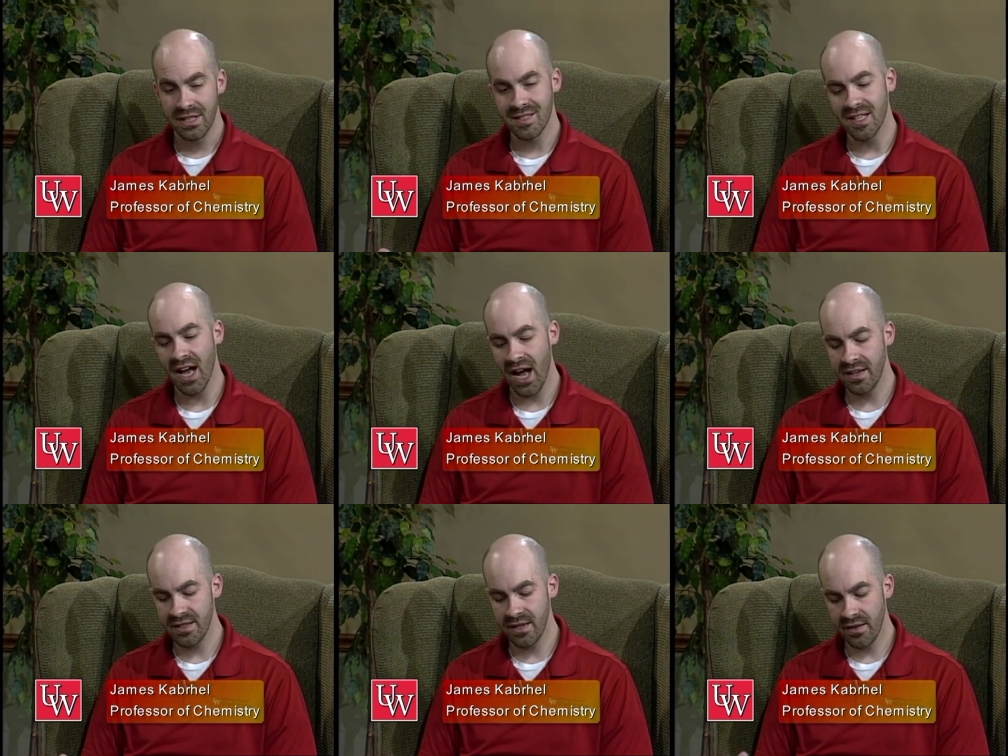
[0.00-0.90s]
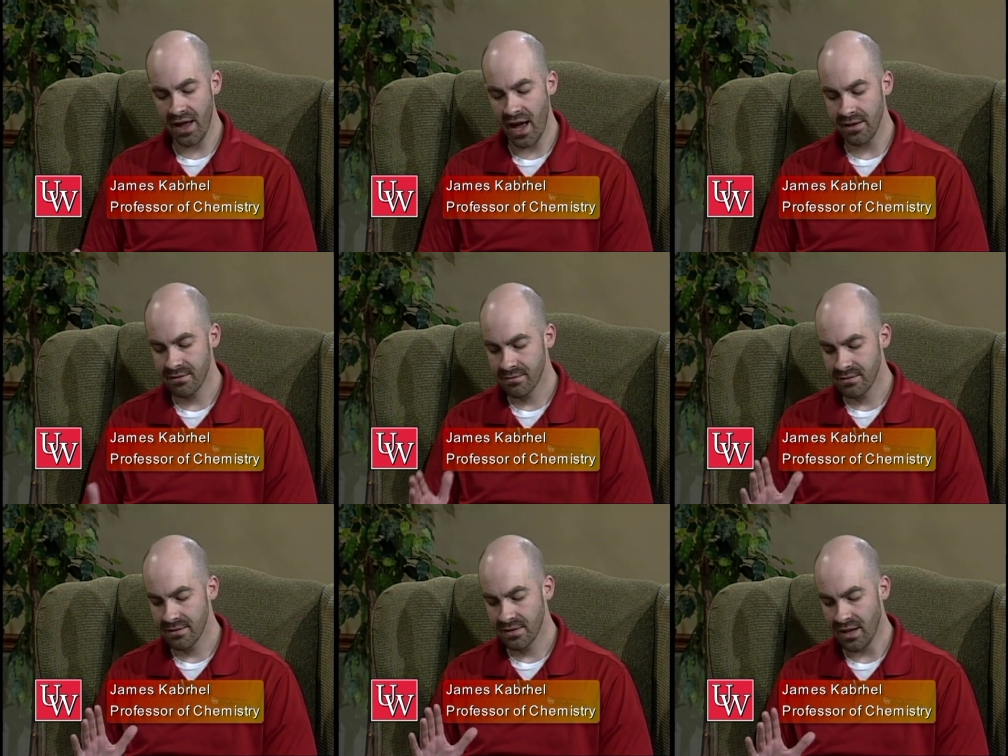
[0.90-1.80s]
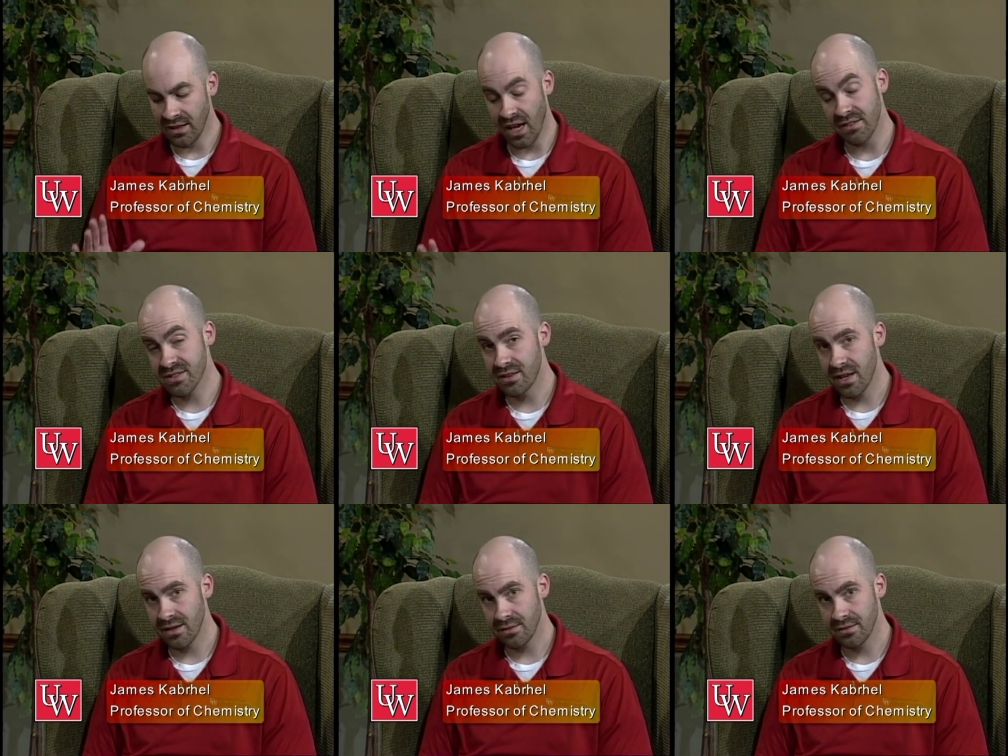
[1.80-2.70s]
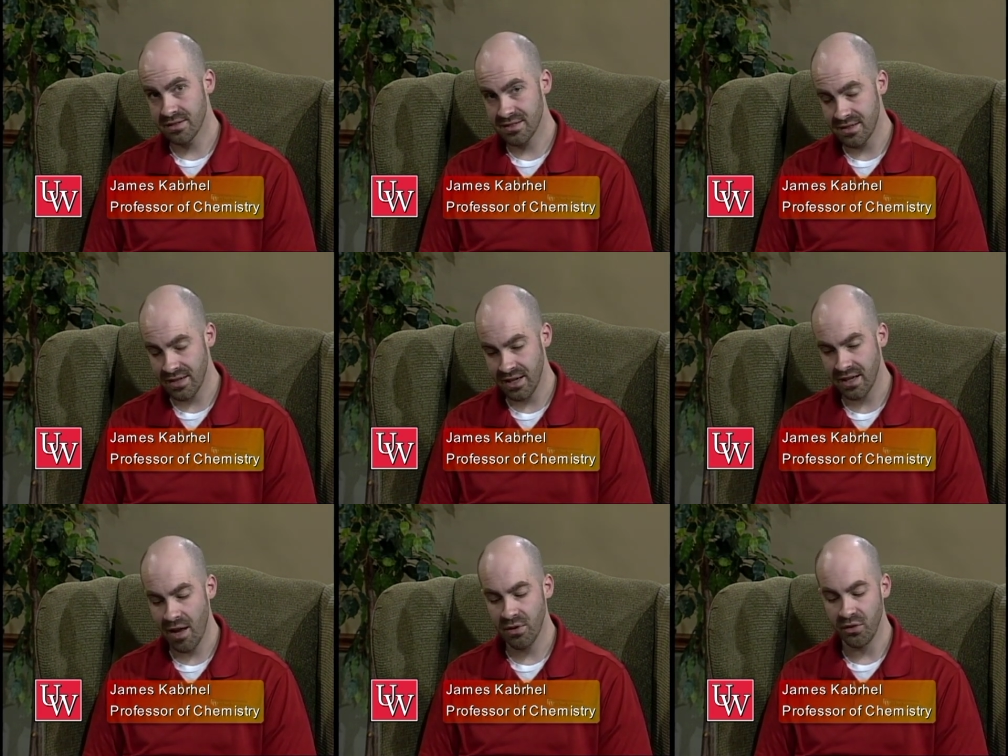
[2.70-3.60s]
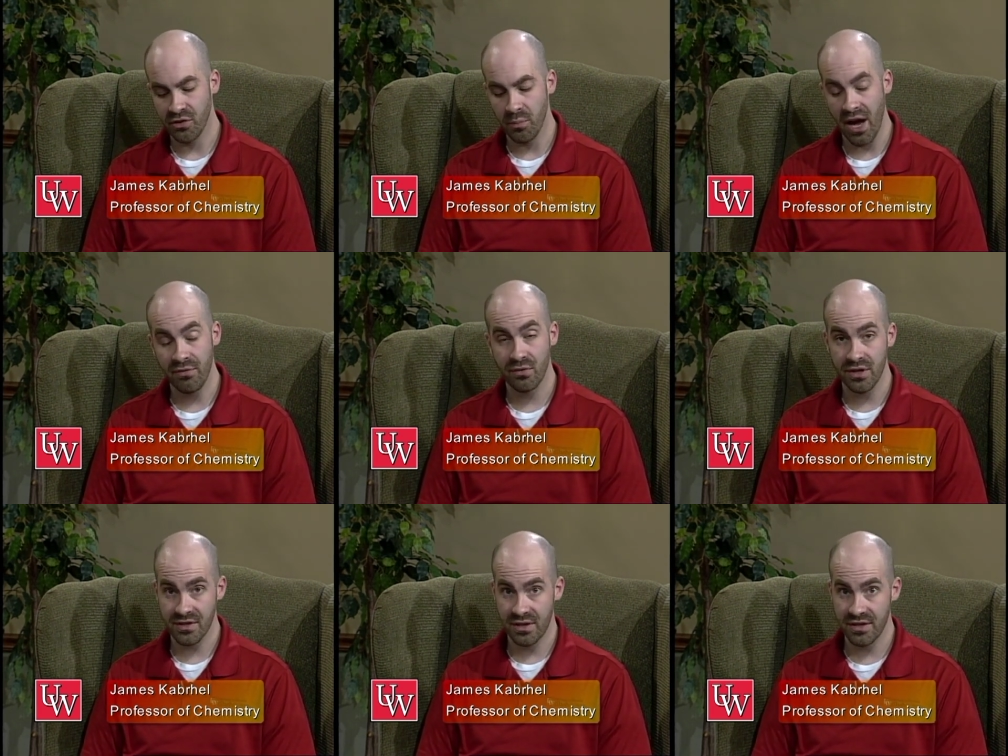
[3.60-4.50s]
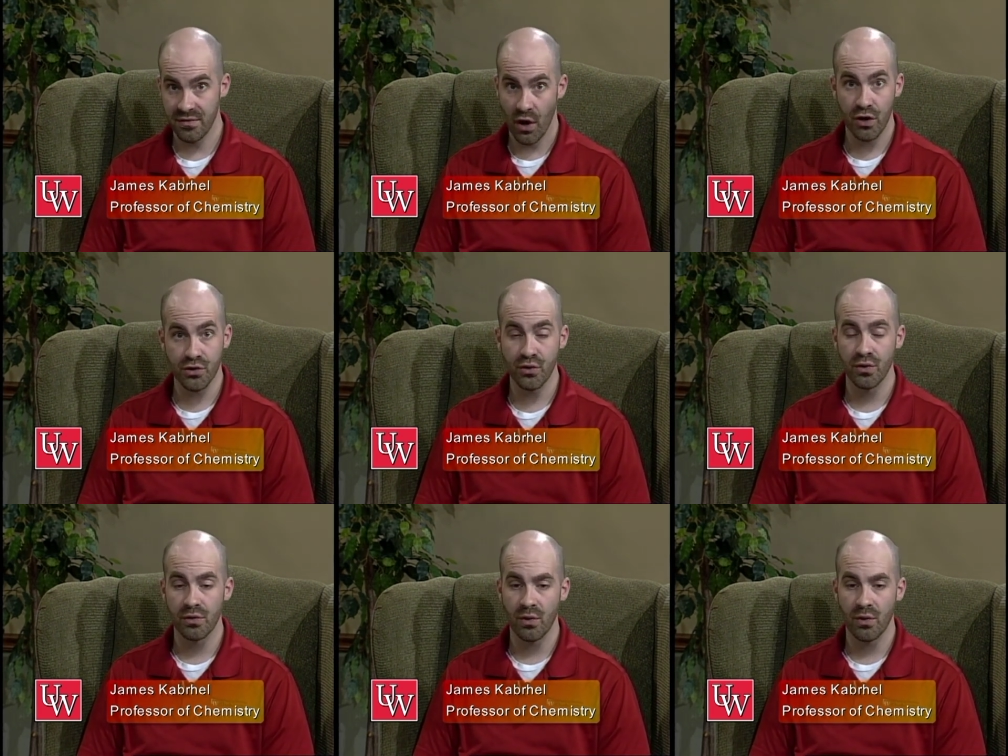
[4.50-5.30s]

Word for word: It's the idea that a lot of synthetic, synthetic chemicals are bad for us, and that's very true.